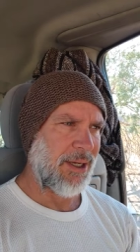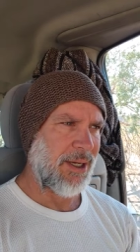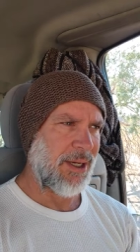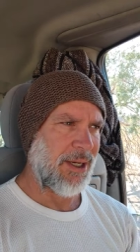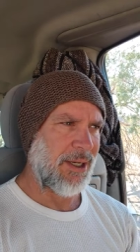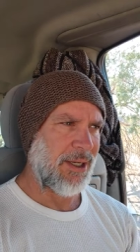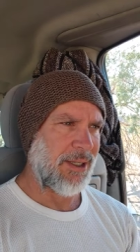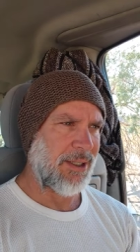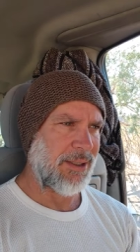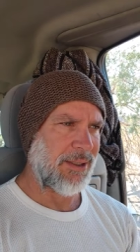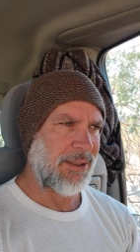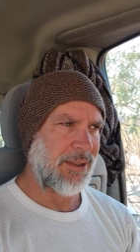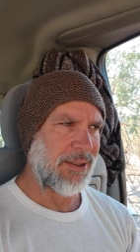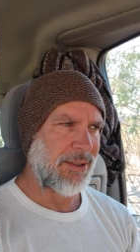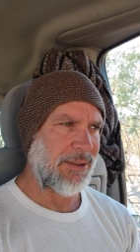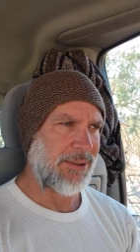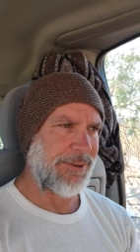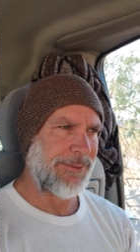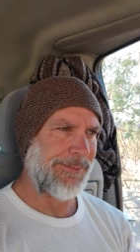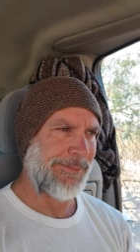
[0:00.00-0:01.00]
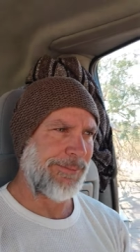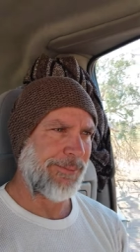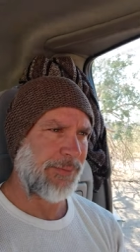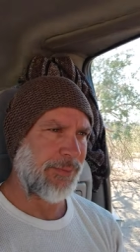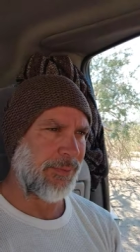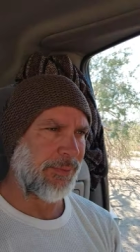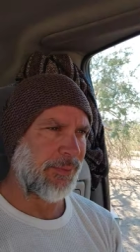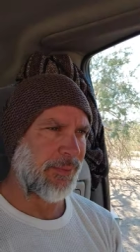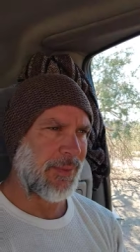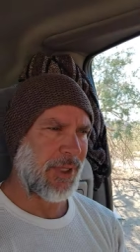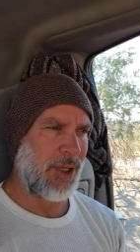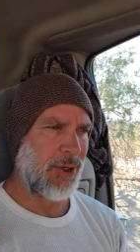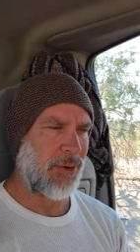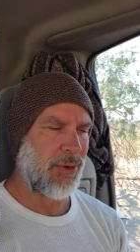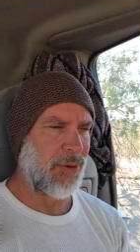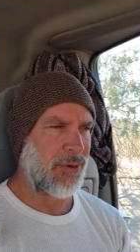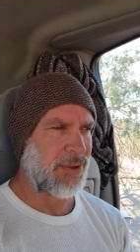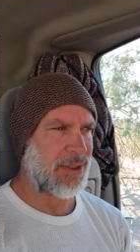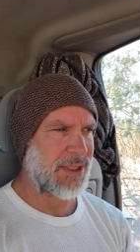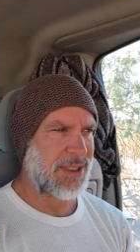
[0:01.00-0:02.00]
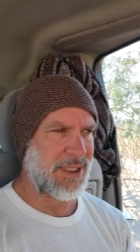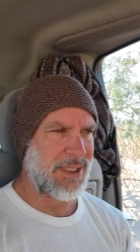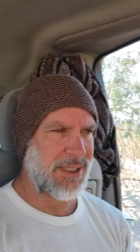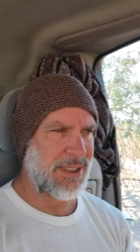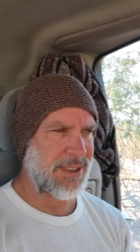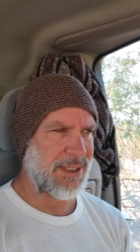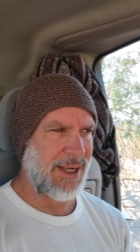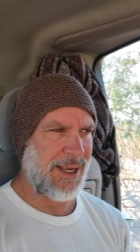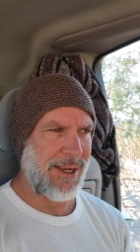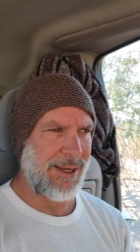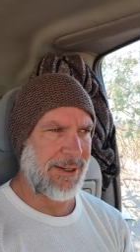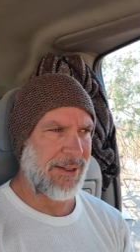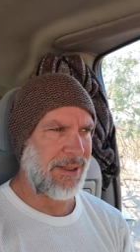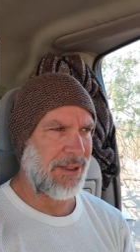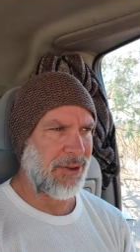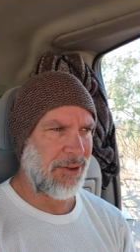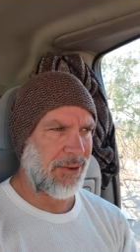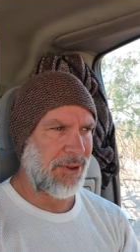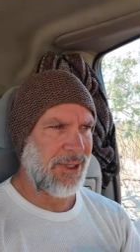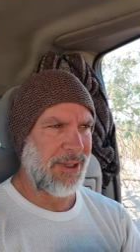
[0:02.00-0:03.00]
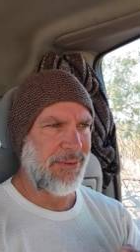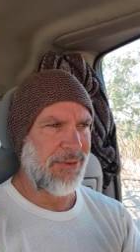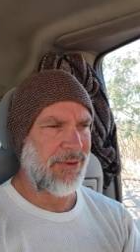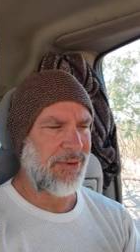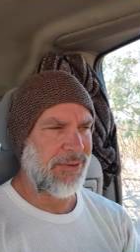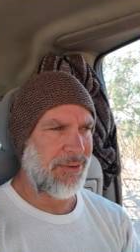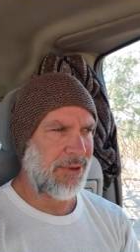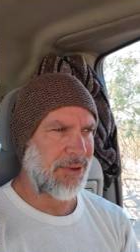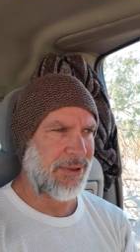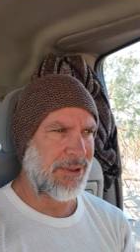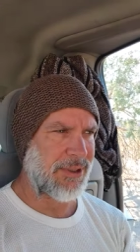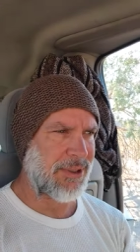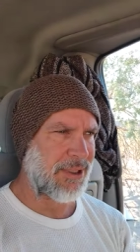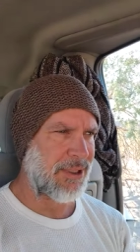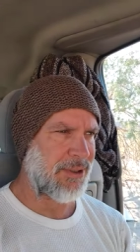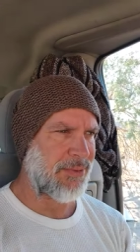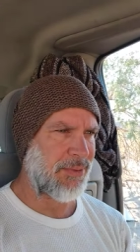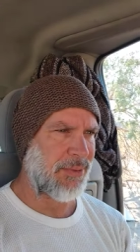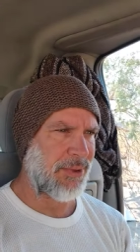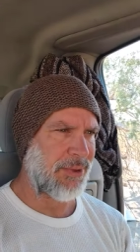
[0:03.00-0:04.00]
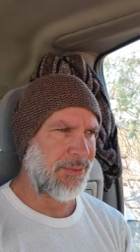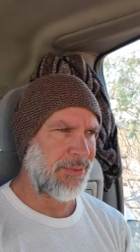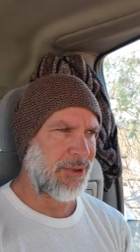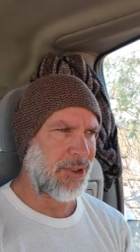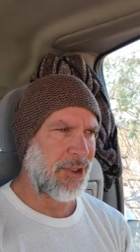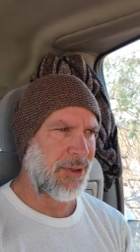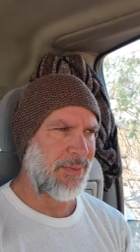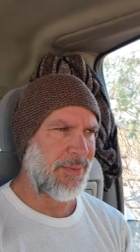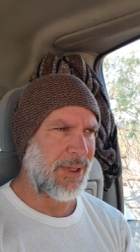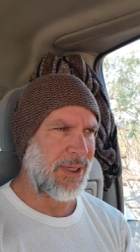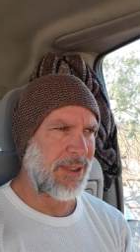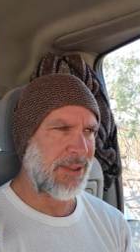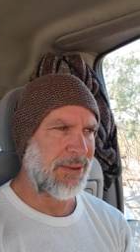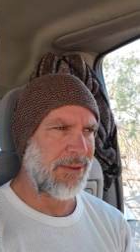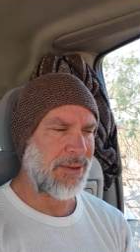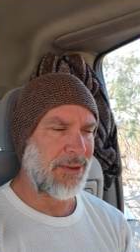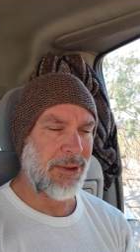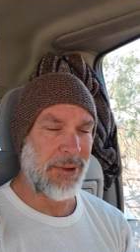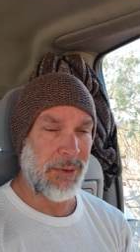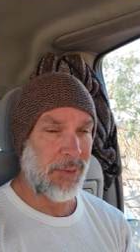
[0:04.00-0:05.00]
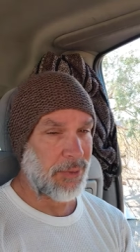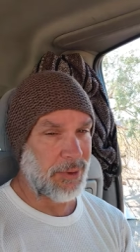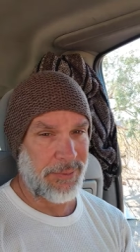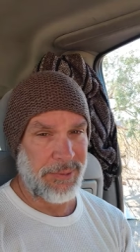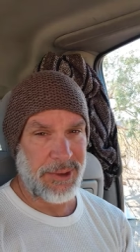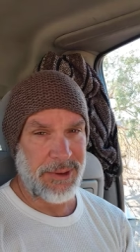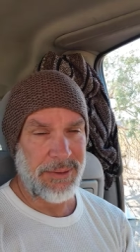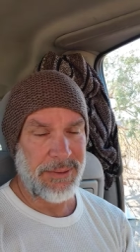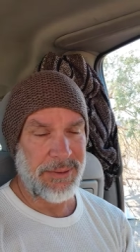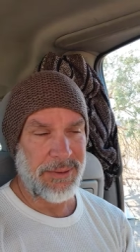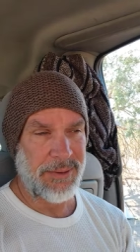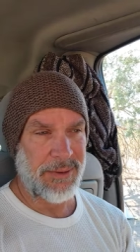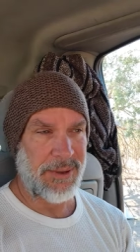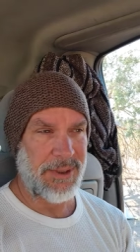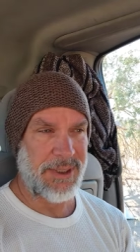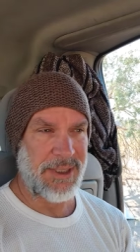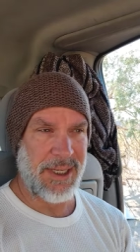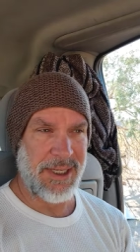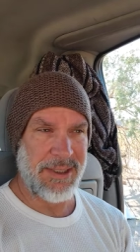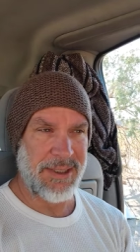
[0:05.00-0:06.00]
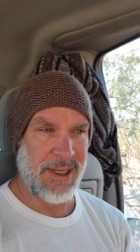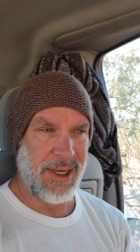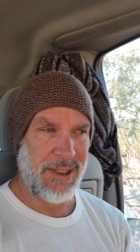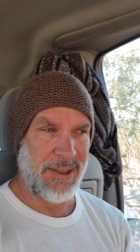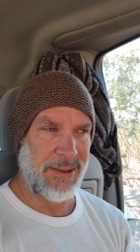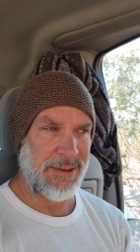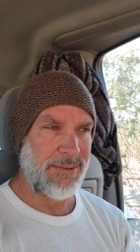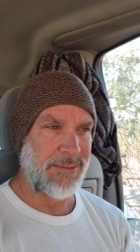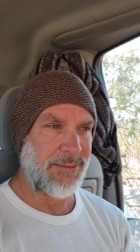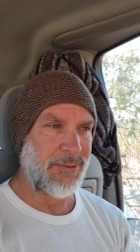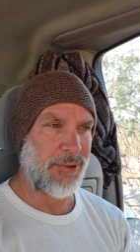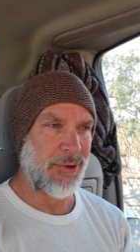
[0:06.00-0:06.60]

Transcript: And that old saying, you know, evil flourishes when good men or women stay silent.